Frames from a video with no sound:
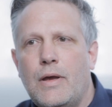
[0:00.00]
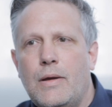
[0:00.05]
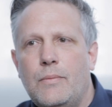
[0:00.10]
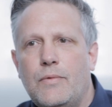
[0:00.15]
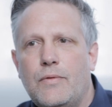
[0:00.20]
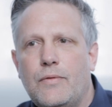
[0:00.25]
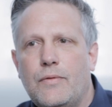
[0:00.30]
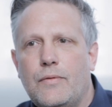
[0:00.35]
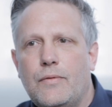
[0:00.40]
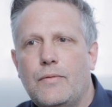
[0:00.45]

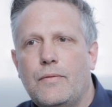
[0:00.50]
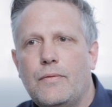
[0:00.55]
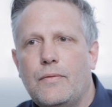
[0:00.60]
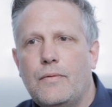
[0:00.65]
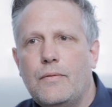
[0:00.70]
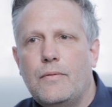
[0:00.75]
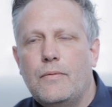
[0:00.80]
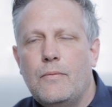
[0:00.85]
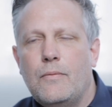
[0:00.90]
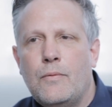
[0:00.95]
times
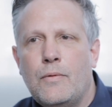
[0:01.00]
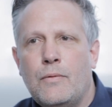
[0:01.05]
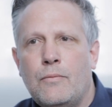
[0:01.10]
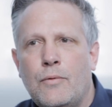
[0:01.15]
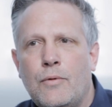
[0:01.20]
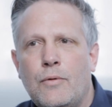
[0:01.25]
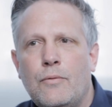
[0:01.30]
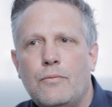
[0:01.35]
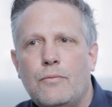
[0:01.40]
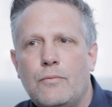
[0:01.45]
were,
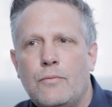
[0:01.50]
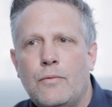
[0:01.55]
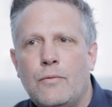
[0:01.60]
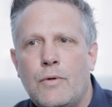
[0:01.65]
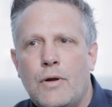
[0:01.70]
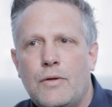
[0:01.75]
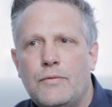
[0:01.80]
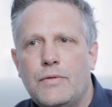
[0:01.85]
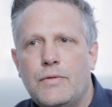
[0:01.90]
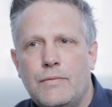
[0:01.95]
were,
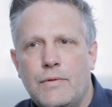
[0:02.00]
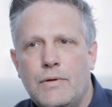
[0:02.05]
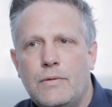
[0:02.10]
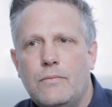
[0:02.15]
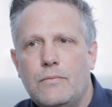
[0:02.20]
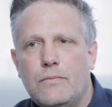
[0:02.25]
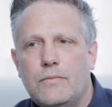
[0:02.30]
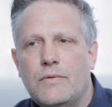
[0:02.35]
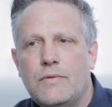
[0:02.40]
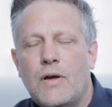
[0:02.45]
relatively
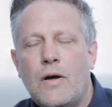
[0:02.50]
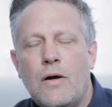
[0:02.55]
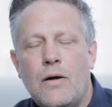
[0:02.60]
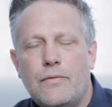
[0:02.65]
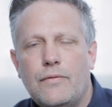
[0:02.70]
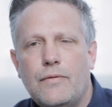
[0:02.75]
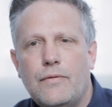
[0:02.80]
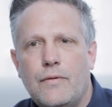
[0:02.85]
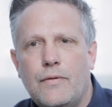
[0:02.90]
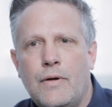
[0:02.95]

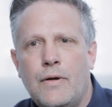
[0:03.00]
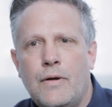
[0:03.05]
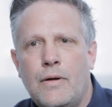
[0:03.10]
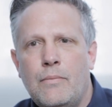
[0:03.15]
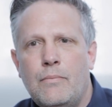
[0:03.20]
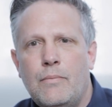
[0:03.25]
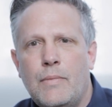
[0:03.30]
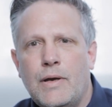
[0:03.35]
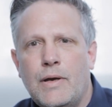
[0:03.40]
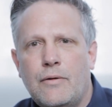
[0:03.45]
tough.
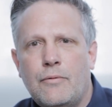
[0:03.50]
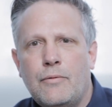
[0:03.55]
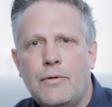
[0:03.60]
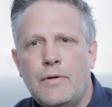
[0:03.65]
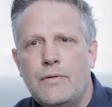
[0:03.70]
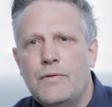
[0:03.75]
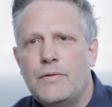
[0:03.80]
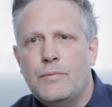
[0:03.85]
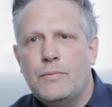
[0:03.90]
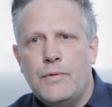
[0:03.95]
Um, my career
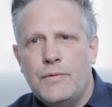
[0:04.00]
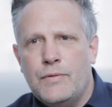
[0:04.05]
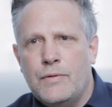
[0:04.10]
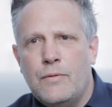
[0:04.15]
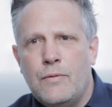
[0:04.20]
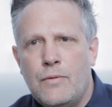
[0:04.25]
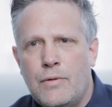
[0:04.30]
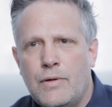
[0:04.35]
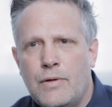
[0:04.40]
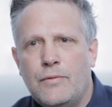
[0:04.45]
just wasn't
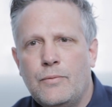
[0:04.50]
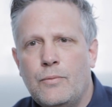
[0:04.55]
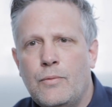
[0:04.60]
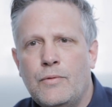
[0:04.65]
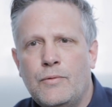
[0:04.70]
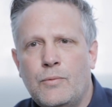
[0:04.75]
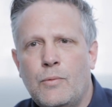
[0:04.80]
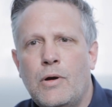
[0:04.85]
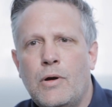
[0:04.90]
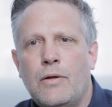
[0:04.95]
going as,
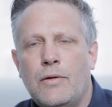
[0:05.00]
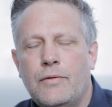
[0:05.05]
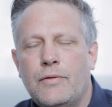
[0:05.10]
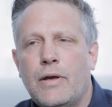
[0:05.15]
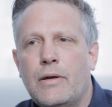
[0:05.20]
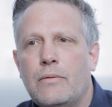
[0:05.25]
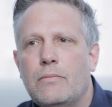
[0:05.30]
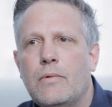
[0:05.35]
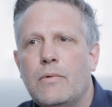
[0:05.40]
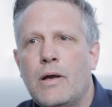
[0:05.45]
as well as
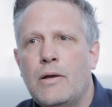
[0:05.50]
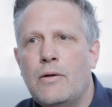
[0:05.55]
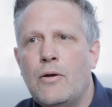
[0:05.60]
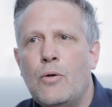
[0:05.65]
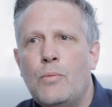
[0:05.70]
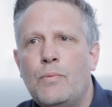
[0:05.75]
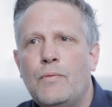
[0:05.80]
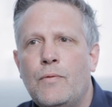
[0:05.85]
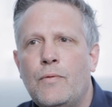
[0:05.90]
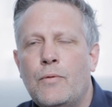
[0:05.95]
I, I'd
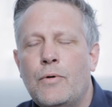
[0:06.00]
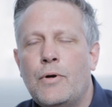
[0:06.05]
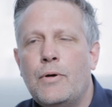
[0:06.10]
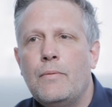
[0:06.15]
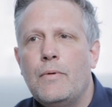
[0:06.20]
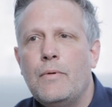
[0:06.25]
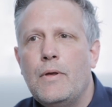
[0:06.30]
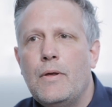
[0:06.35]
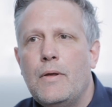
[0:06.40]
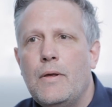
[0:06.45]
hoped for.
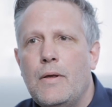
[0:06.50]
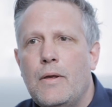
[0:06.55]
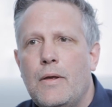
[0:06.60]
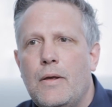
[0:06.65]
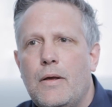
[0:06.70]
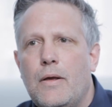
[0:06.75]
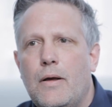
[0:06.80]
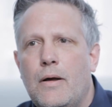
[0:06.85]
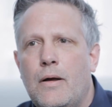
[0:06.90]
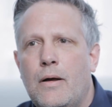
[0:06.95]

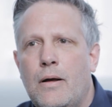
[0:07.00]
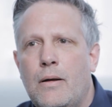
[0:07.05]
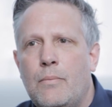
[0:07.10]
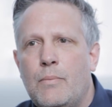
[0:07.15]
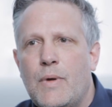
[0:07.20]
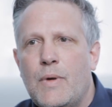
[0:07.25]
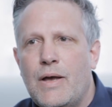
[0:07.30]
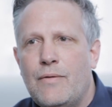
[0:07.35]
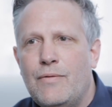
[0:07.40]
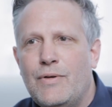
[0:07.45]
Um,
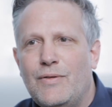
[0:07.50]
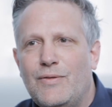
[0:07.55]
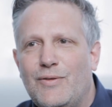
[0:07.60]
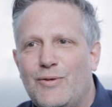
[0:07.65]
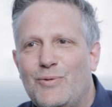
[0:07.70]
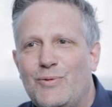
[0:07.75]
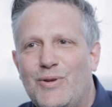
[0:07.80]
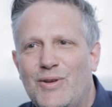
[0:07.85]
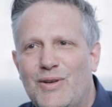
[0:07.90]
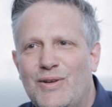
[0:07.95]
having two
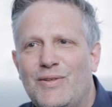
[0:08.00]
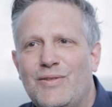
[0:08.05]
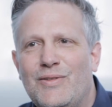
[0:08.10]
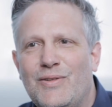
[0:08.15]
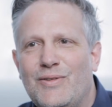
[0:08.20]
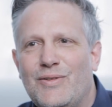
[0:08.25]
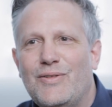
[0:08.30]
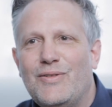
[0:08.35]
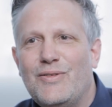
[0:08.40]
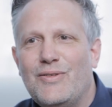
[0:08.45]
kids
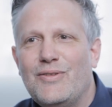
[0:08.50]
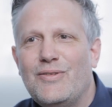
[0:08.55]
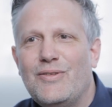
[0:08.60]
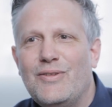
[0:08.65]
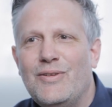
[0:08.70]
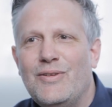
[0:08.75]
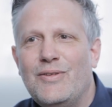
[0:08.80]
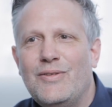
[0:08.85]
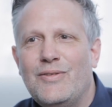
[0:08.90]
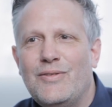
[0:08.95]
is
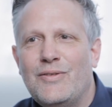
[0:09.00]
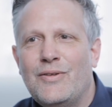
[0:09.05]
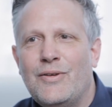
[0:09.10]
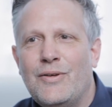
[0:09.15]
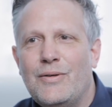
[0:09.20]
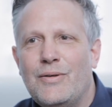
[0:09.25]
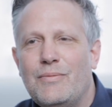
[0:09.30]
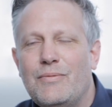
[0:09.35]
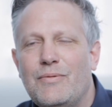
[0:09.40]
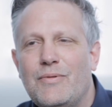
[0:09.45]
is
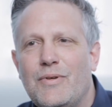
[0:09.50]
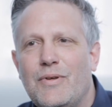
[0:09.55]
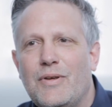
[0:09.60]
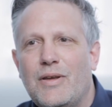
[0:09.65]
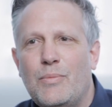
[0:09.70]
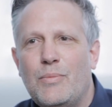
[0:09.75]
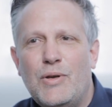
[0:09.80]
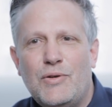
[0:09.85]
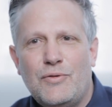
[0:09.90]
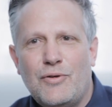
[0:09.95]
uh,
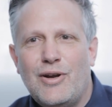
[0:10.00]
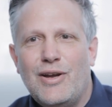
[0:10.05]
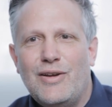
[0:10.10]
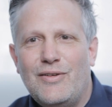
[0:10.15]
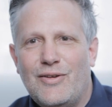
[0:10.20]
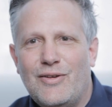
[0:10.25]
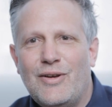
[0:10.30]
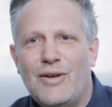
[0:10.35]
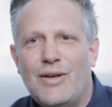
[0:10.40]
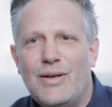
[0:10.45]
be trying
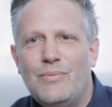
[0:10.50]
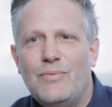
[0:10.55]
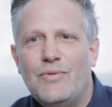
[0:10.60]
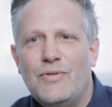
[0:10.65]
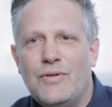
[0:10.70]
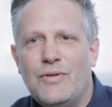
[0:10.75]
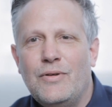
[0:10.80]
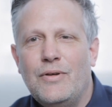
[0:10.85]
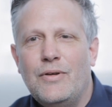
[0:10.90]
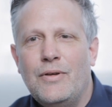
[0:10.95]
times
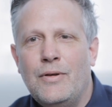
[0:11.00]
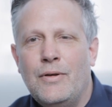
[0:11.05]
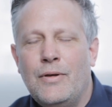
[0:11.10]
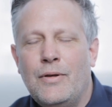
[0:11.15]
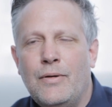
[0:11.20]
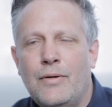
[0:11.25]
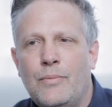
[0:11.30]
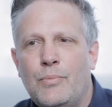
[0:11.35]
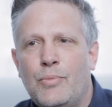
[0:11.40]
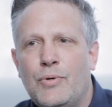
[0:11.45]
and,
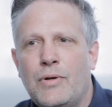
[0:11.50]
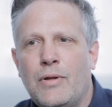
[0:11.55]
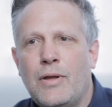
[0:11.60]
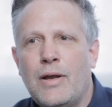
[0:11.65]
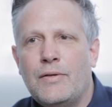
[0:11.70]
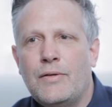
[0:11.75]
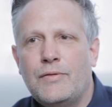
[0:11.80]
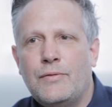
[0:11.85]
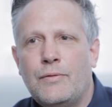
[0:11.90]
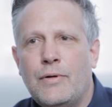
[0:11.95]
and put a lot
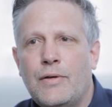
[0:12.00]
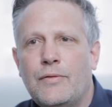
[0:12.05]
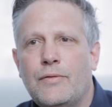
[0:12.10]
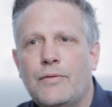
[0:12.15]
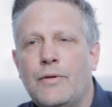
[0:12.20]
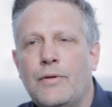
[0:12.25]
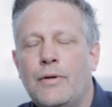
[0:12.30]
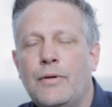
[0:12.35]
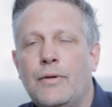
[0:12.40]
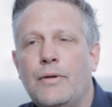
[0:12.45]
of stress
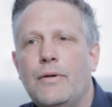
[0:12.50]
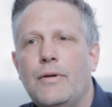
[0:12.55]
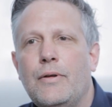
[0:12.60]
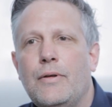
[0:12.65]
on